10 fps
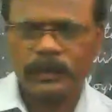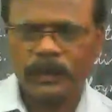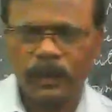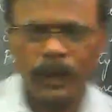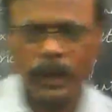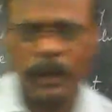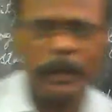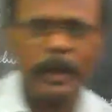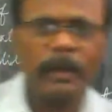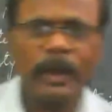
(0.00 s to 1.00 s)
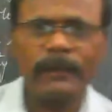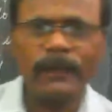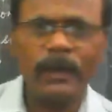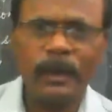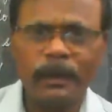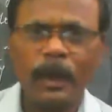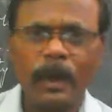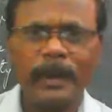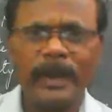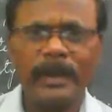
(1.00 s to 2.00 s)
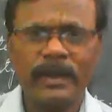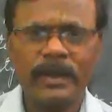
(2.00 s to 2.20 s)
What do you mean by full employment?